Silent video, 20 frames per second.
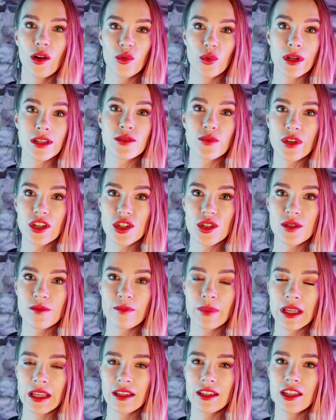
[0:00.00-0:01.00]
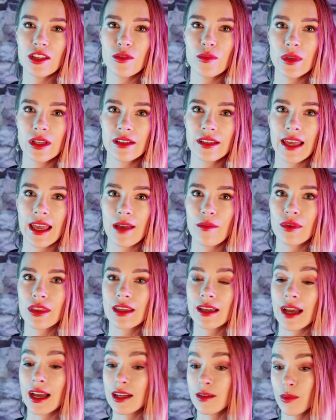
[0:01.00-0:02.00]
always wish Being Human came with a
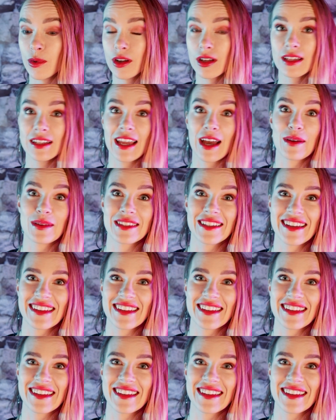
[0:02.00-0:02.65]
guidebook, and now it